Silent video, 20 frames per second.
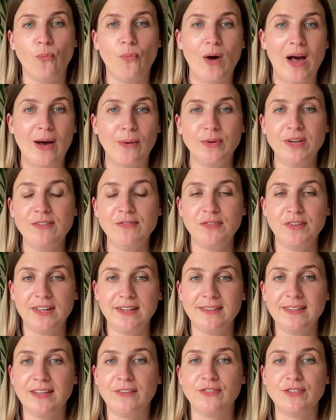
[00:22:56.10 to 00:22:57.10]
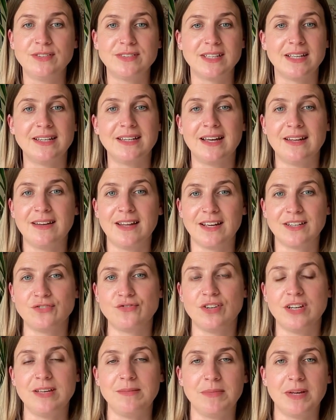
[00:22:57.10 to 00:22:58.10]
How would it feel if you sent an
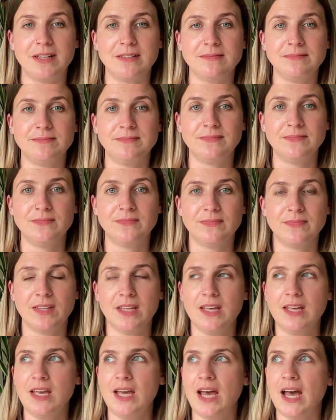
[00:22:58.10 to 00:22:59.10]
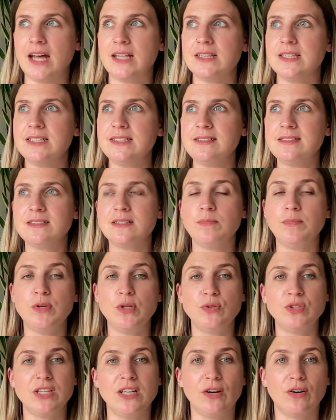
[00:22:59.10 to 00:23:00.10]
extra email? And this is the
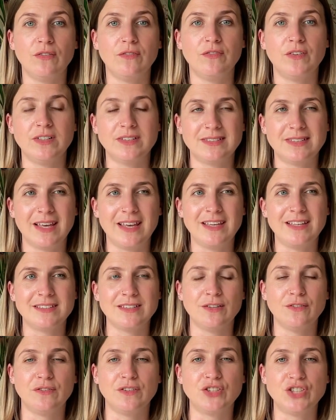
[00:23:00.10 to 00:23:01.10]
beauty of setting yourself a